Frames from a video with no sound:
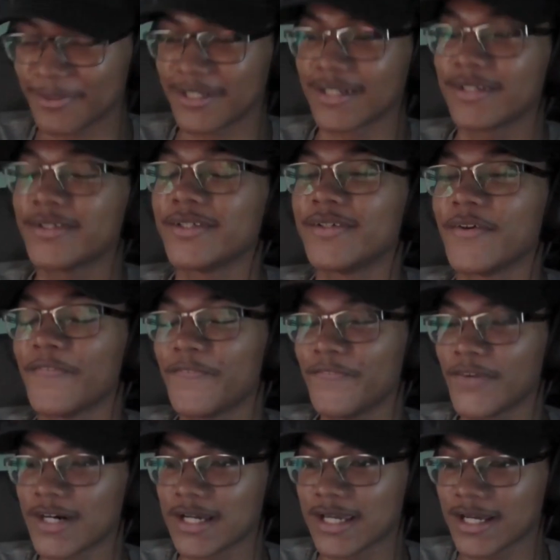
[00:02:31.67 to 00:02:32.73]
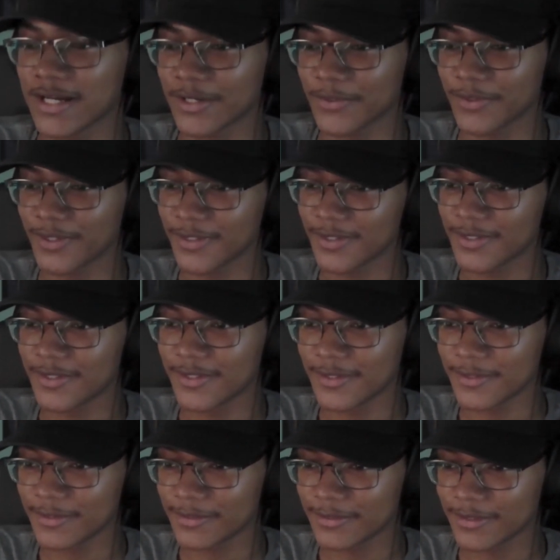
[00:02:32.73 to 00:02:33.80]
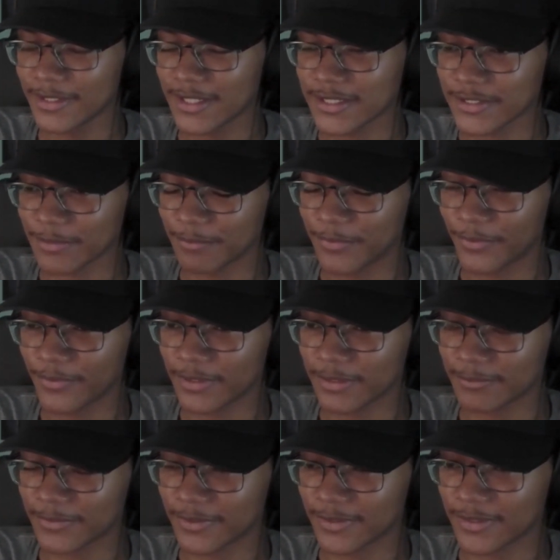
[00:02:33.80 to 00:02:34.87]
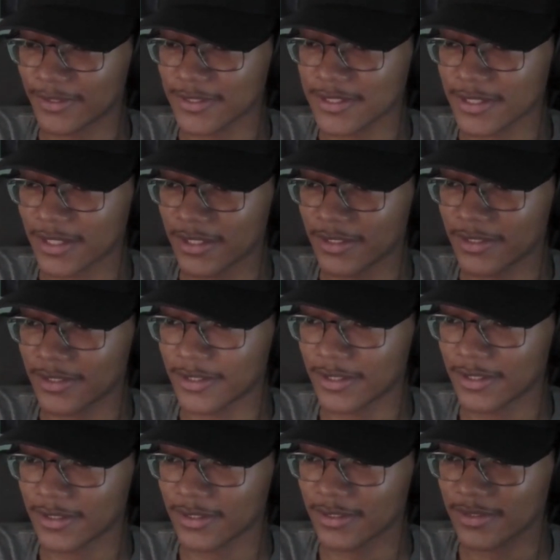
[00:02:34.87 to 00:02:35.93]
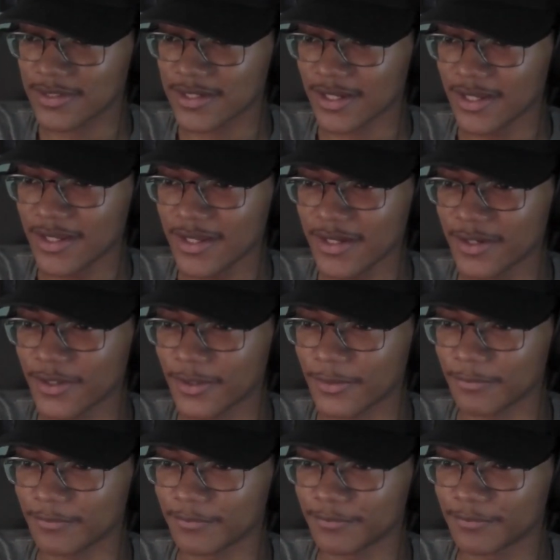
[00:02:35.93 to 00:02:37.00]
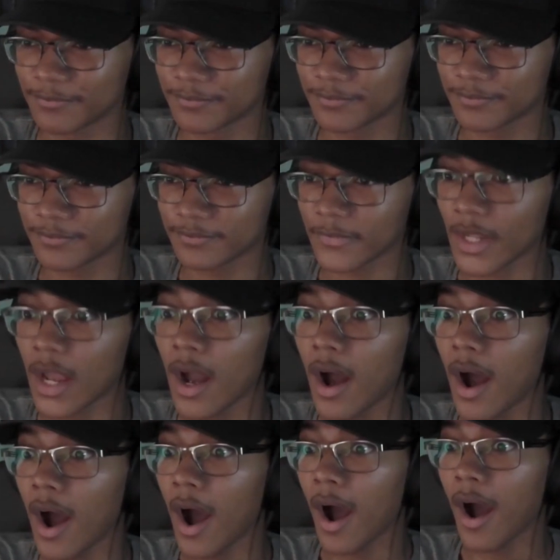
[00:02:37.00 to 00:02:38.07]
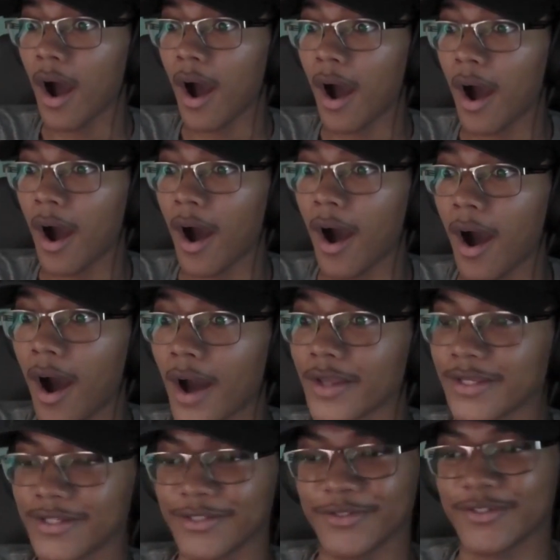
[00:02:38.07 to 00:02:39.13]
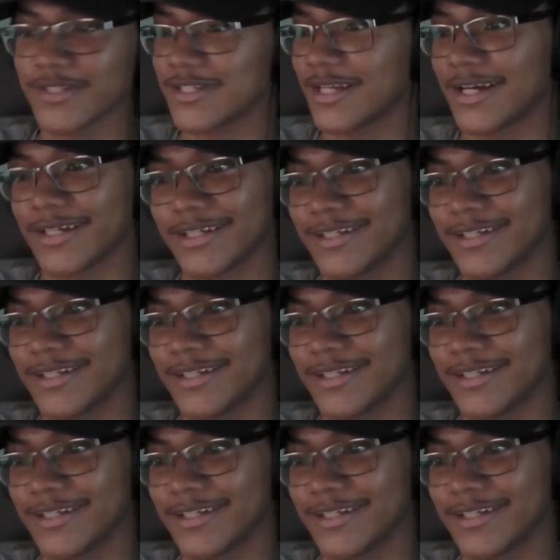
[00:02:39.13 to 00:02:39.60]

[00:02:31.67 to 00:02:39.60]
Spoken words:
clear the fuck out. Catch a bowling ball to the side of your noggin. Damn. Yeah, you're just not getting